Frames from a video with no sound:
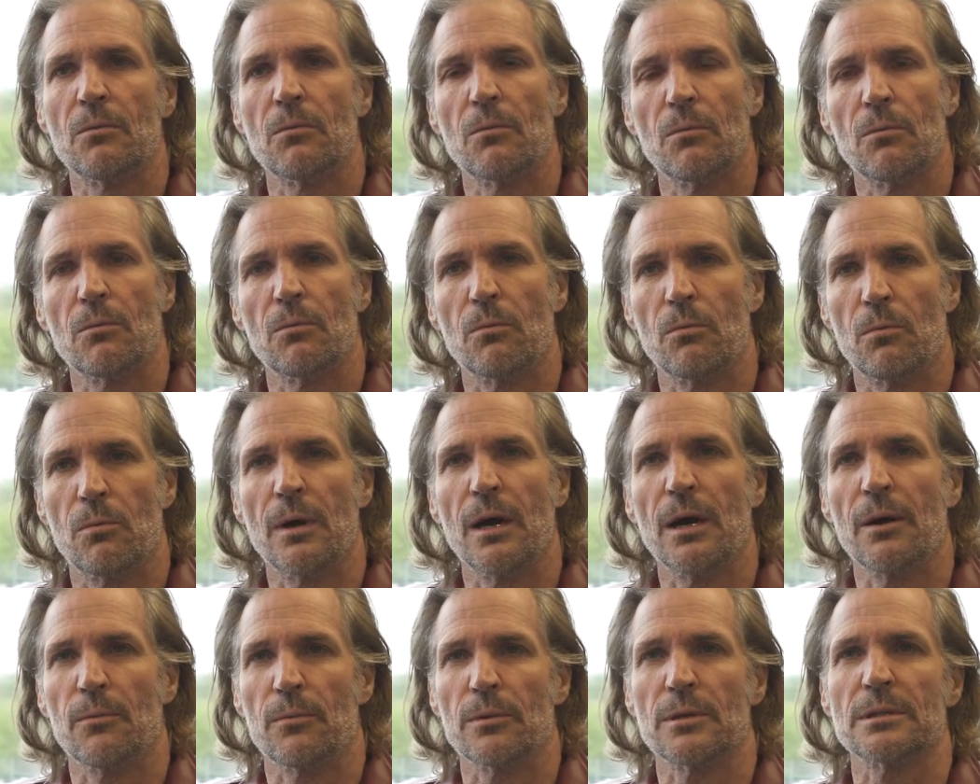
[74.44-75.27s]

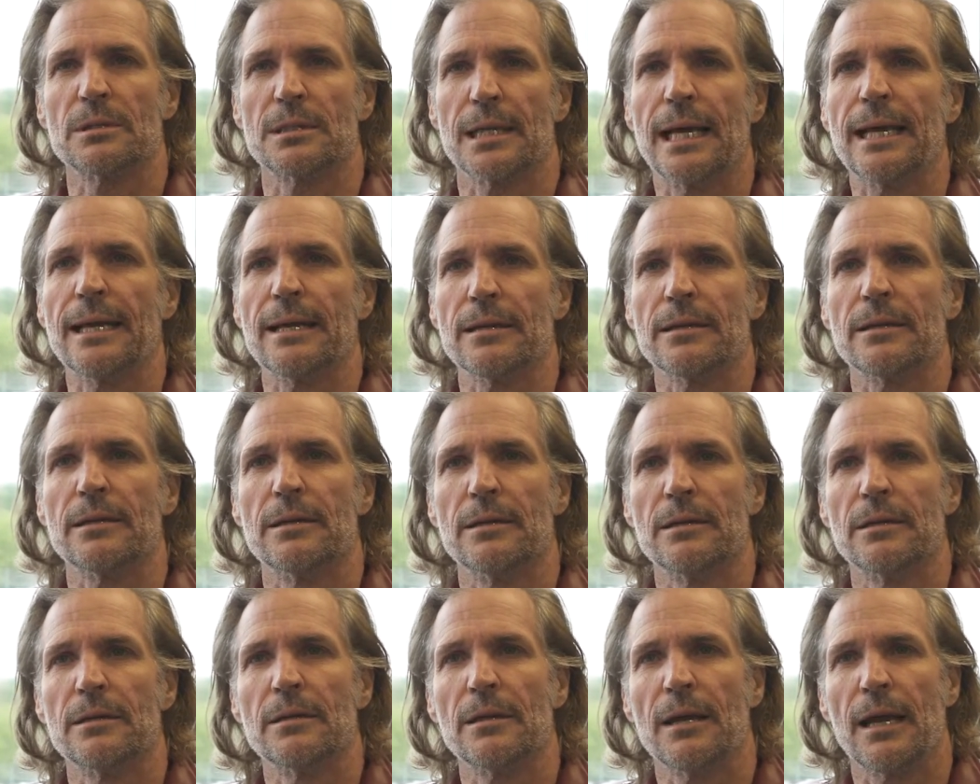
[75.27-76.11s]
what we're saying.
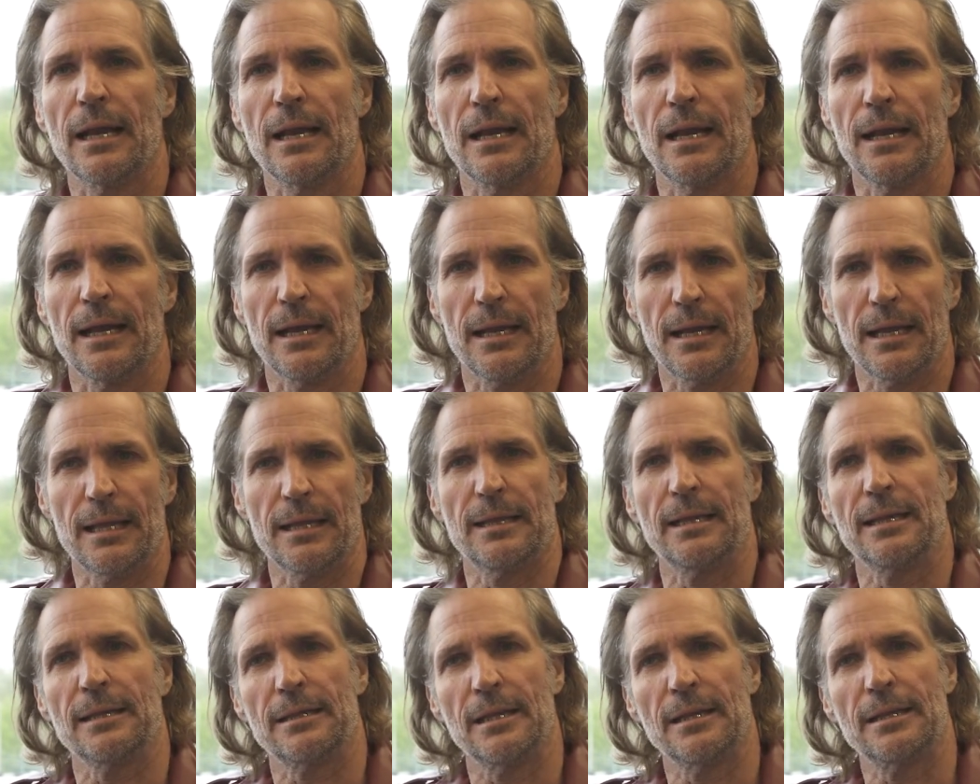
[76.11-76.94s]
And I
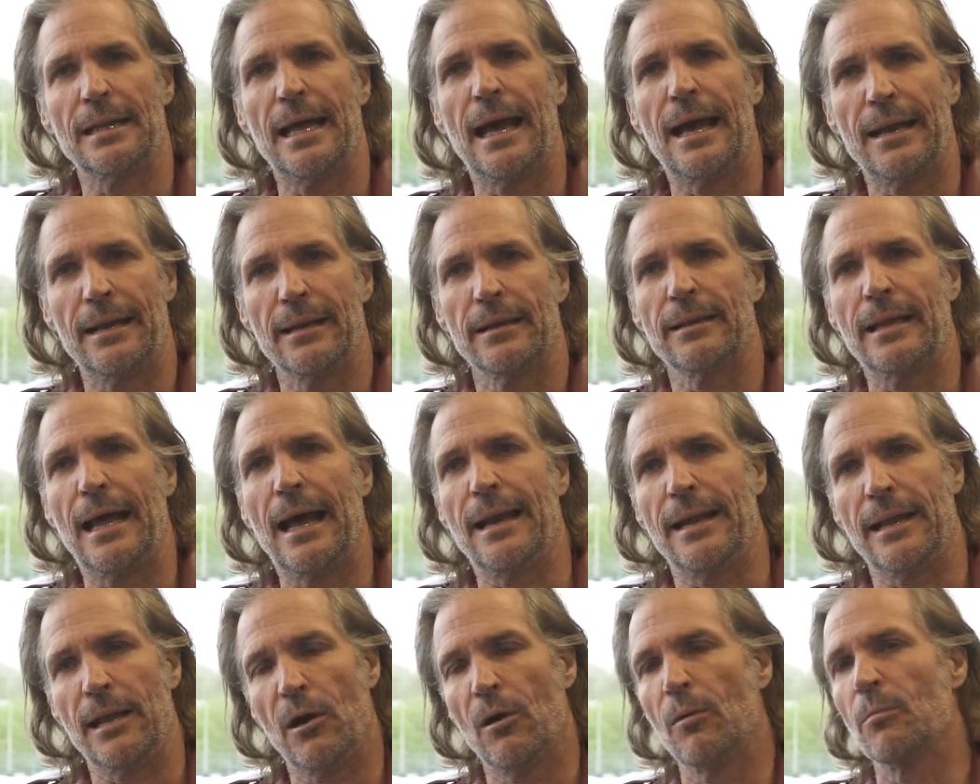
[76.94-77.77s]
think
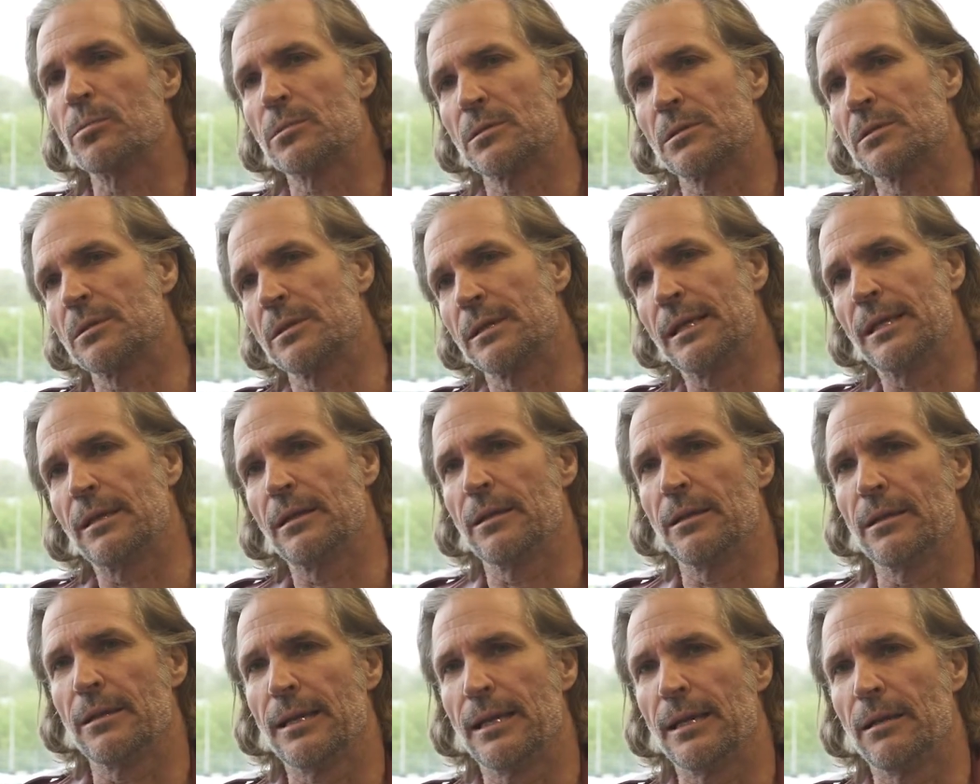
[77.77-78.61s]
that helps
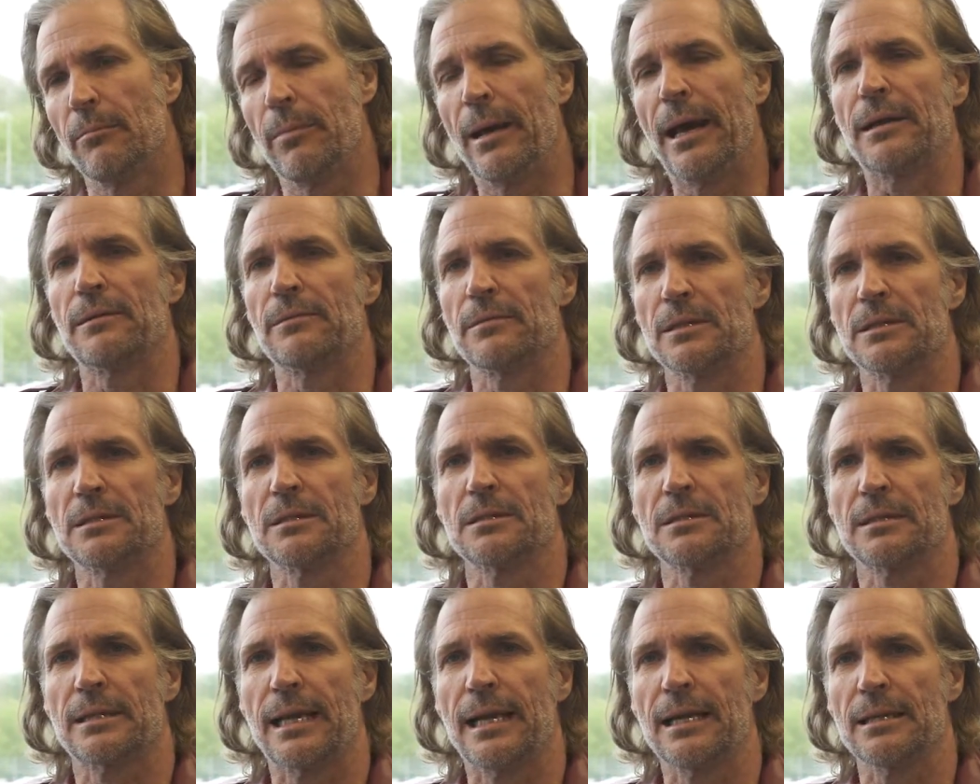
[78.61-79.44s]
in Bad
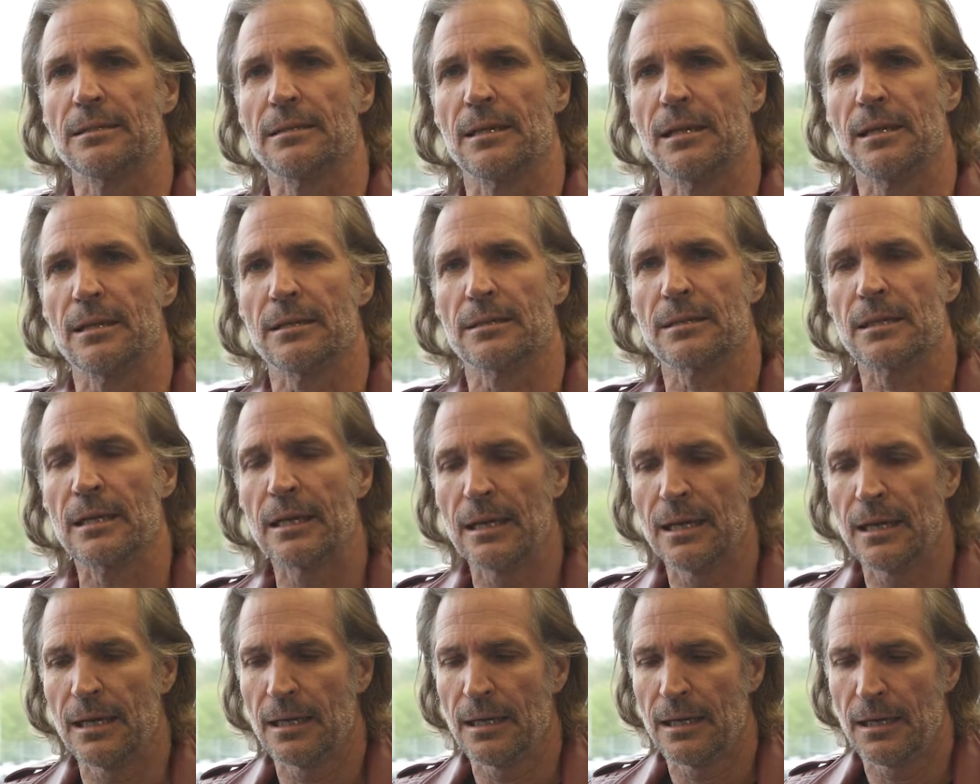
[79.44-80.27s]
Religion's case, that it's,
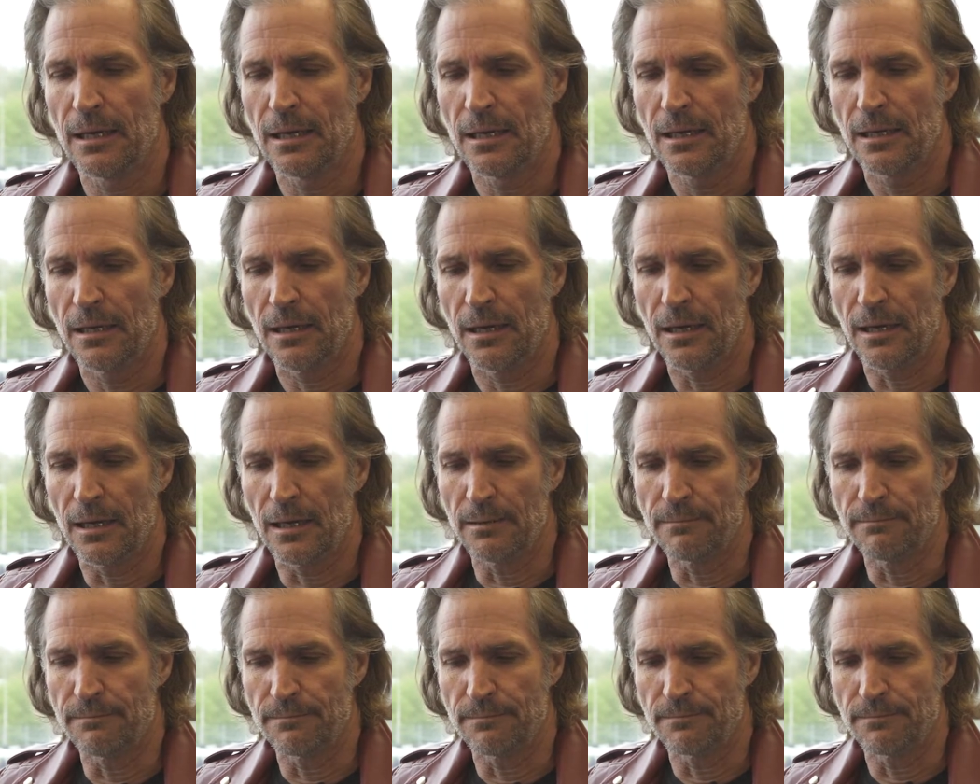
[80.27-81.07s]
I